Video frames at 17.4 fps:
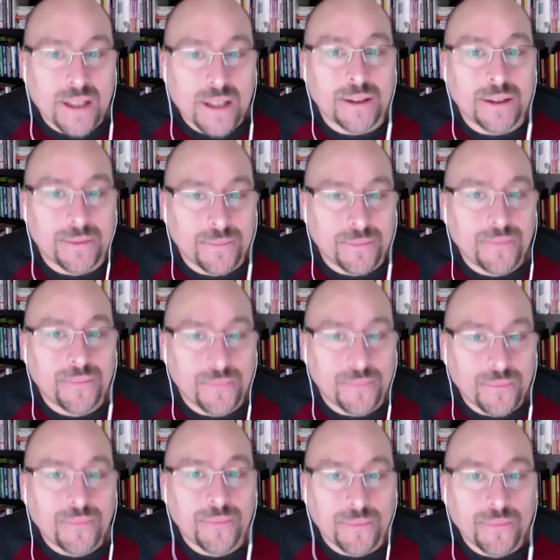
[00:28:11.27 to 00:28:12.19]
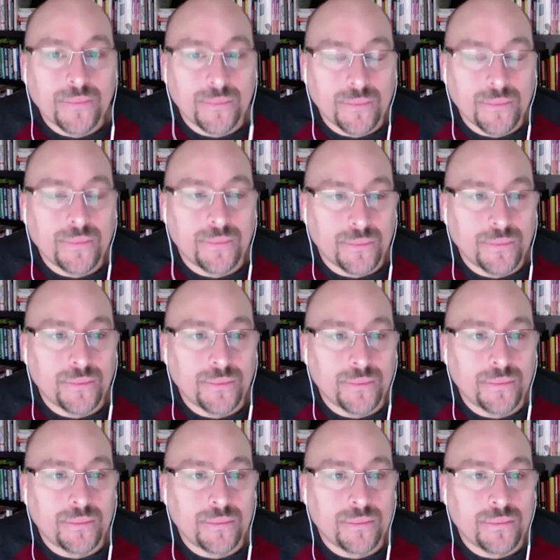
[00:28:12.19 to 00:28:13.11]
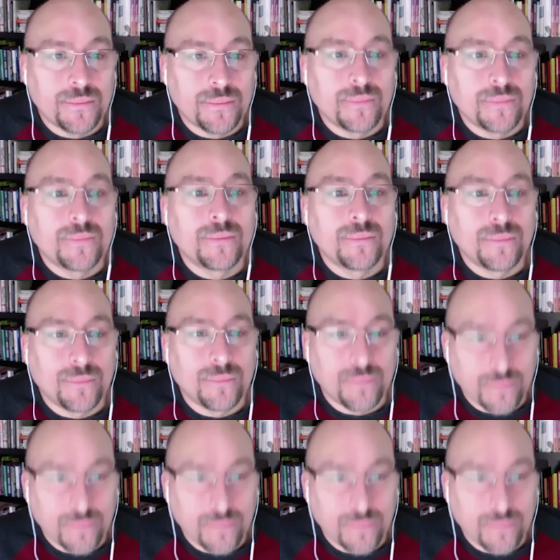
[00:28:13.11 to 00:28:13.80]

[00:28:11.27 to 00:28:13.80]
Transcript: you've got a grab bag of 500 scores on your